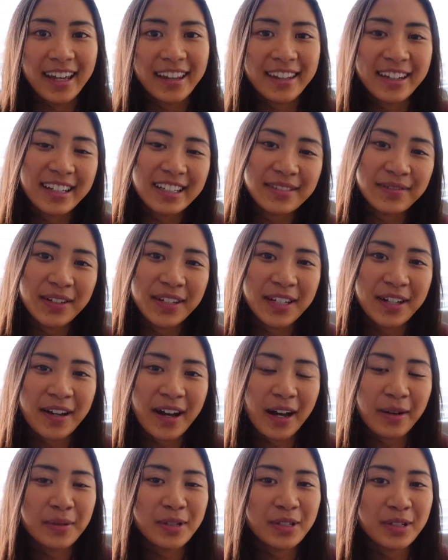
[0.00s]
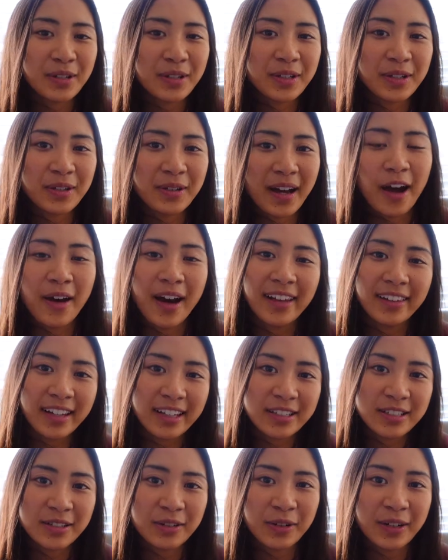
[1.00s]
In the next video, I'll be showing you how I
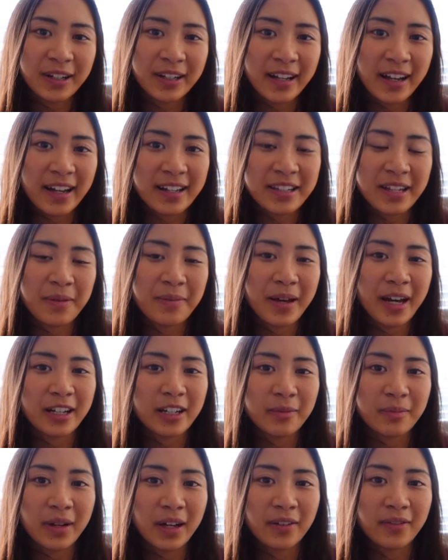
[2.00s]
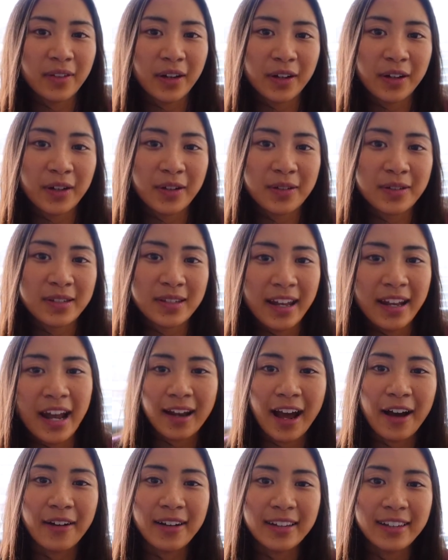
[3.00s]
like to organize and back up my photos and
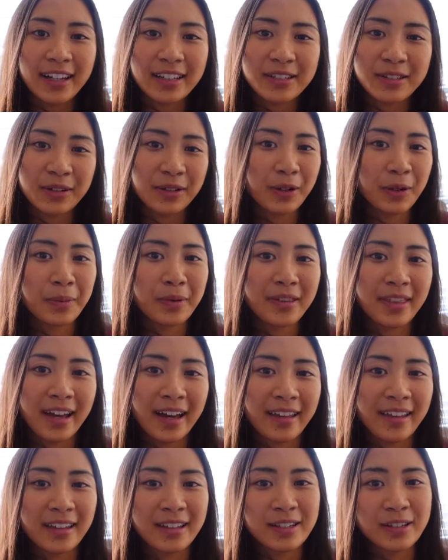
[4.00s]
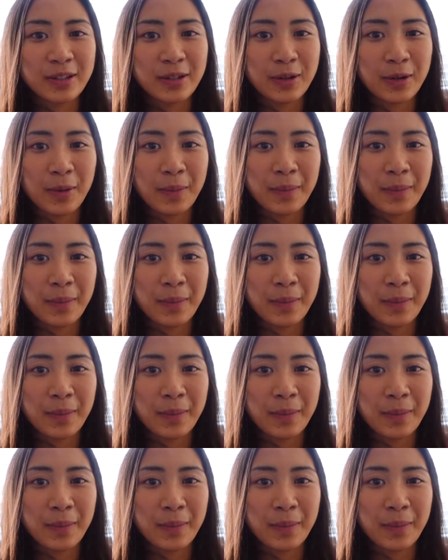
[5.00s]
how I like to incorporate that into